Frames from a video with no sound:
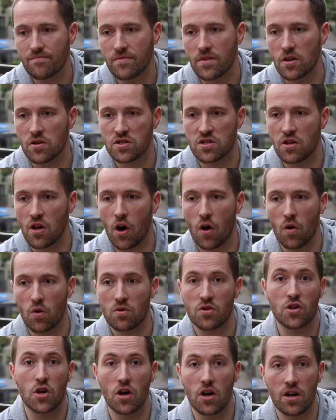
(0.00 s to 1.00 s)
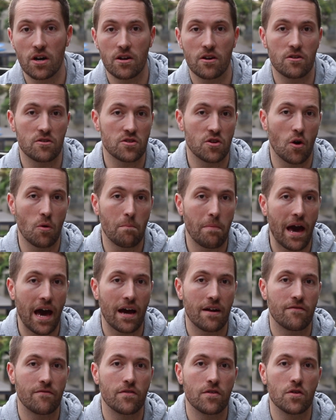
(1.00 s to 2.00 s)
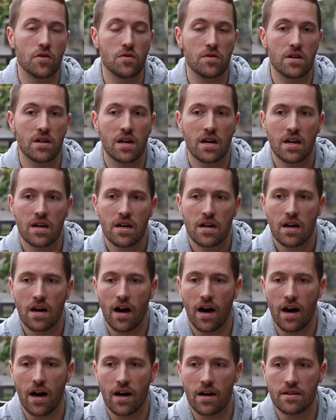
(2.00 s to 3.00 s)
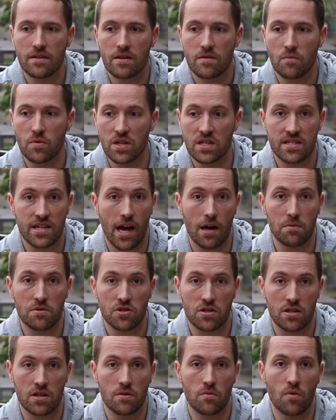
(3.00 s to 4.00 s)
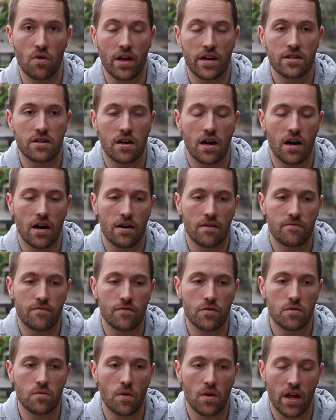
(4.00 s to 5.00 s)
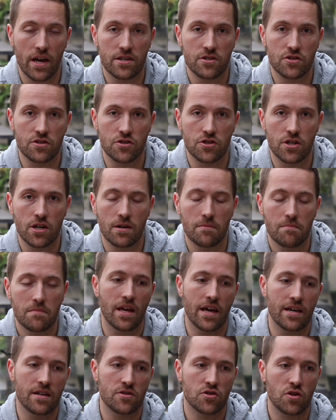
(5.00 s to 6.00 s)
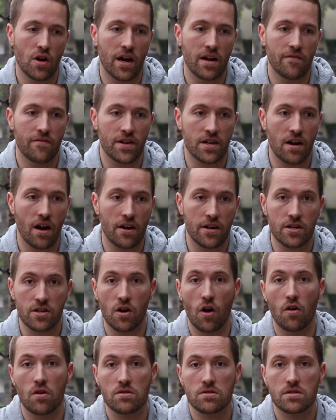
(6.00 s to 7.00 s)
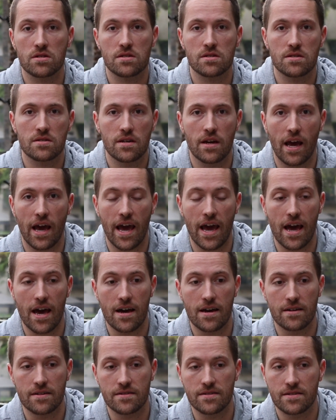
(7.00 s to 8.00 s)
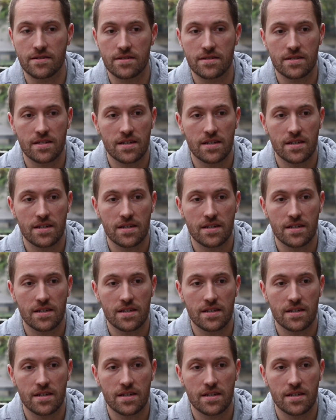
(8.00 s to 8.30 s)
There's no good, there's no bad food. We established a good food relationship. They try to figure out your goals, and